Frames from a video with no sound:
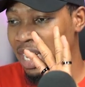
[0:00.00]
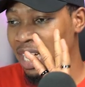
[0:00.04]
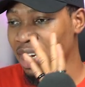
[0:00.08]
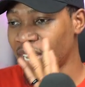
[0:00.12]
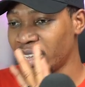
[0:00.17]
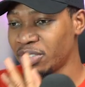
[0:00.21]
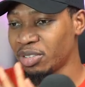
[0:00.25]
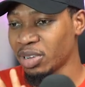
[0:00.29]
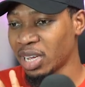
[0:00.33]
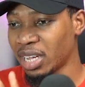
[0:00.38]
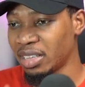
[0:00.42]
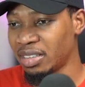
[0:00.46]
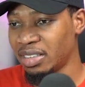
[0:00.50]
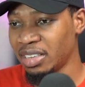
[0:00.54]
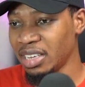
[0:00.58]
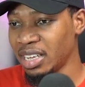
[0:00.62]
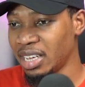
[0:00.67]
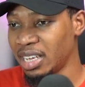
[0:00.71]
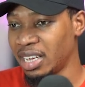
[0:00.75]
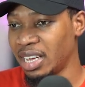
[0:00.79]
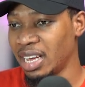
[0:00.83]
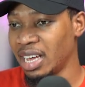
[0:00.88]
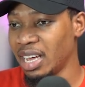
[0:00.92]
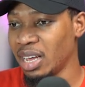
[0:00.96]
And as you can
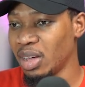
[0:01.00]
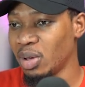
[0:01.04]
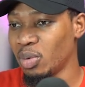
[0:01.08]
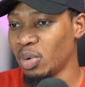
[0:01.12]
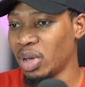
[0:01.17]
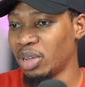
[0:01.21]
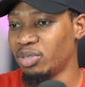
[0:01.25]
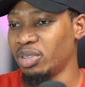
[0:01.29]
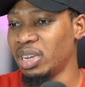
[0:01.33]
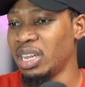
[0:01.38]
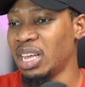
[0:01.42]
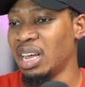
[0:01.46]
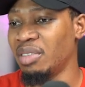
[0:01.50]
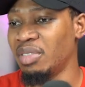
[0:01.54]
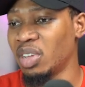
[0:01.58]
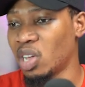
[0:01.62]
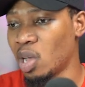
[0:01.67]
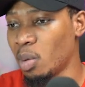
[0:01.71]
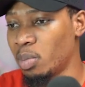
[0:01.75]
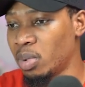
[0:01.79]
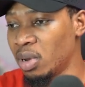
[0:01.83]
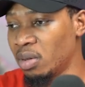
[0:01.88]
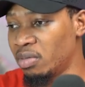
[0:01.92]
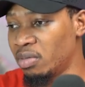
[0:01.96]
see here, we actually have
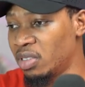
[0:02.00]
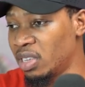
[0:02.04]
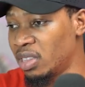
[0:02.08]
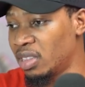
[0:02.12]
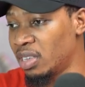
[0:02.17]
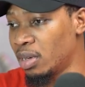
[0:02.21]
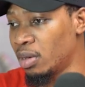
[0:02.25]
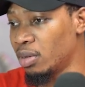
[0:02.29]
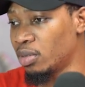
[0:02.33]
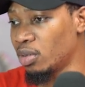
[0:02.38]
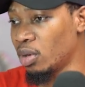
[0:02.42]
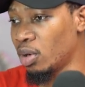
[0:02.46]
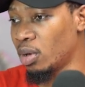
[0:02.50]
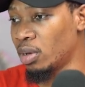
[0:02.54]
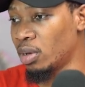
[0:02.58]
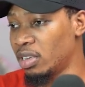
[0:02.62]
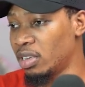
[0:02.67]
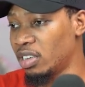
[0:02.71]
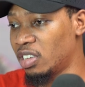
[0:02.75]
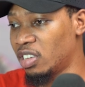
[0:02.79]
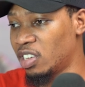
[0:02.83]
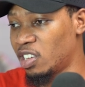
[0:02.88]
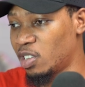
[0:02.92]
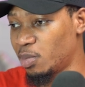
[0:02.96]
a couple of details
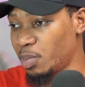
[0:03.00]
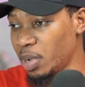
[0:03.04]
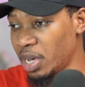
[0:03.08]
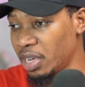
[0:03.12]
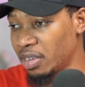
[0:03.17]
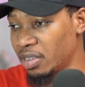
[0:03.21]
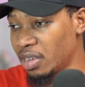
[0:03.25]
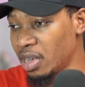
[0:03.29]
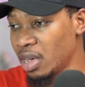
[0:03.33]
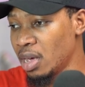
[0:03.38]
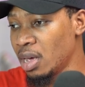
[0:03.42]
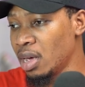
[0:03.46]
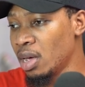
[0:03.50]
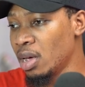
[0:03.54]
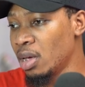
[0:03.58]
this space.